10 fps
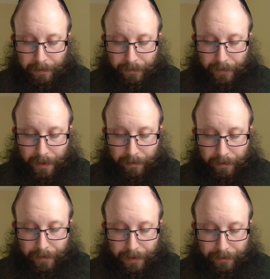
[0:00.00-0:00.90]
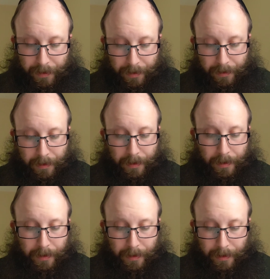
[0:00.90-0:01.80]
a father of Israel,
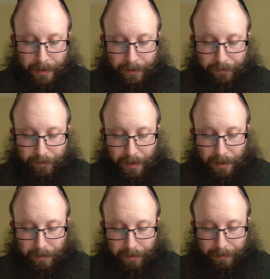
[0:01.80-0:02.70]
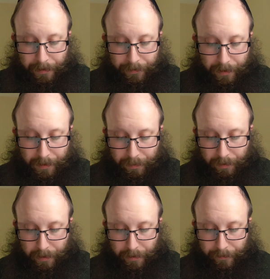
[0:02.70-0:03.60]
and Ephraim is my
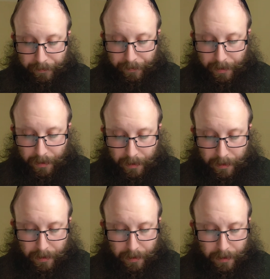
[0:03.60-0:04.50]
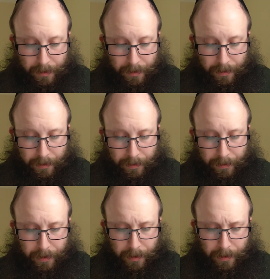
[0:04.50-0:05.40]
firstborn. So
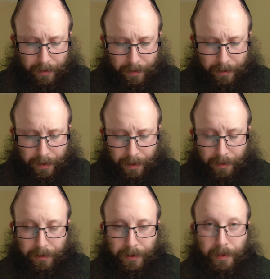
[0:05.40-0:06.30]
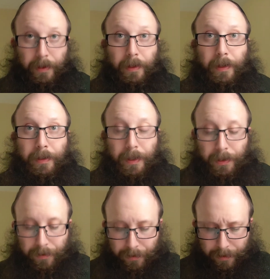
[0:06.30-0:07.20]
the tears, and it
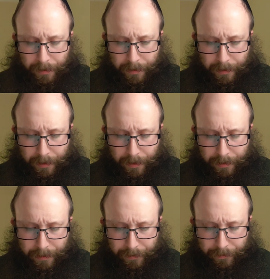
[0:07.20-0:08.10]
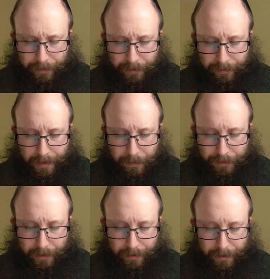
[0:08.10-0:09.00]
continues, the tears of the future
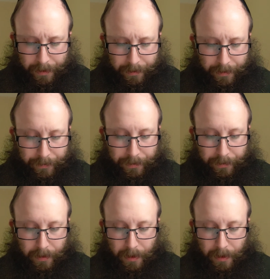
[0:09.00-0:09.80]
redemption are the tears of the